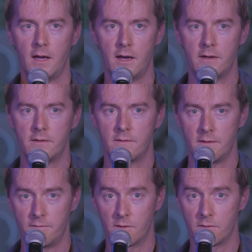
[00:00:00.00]

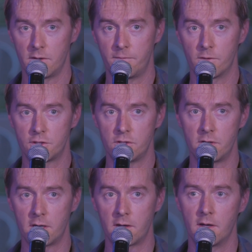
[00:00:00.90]
And if you're
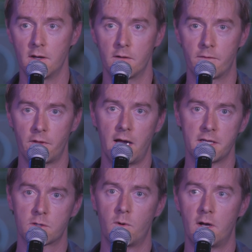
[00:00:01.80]
shooting for the
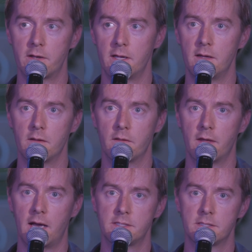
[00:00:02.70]
highest quality
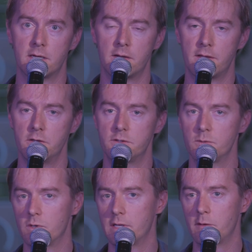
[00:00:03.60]
that
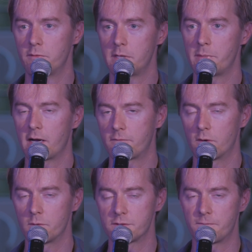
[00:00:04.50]
YouTube will allow playback
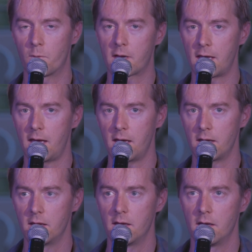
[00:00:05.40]
for, which is 4K,